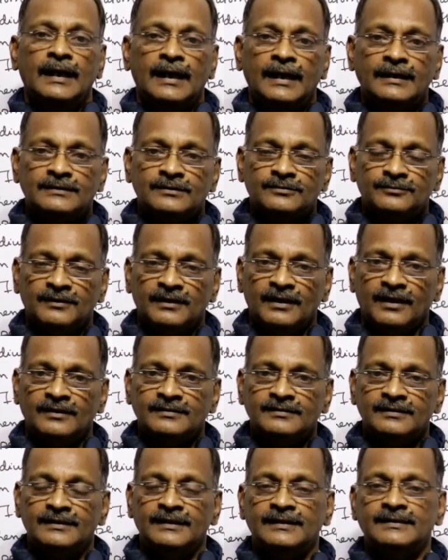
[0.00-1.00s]
Its
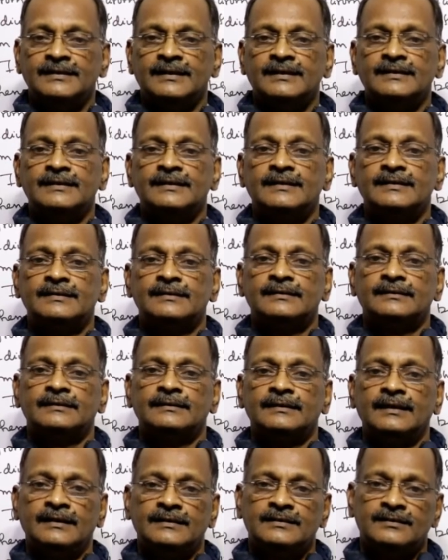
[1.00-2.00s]
velocity
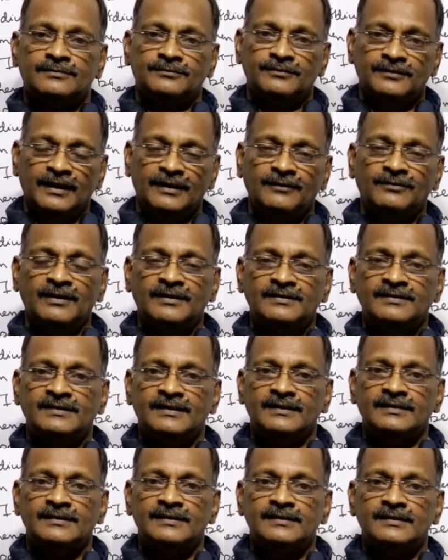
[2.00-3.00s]
changes, its
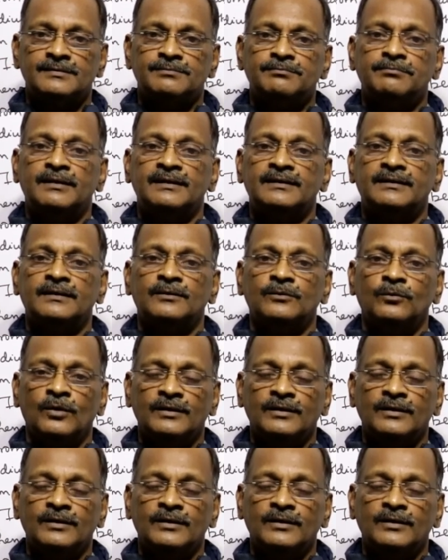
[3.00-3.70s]
wavelength changes, but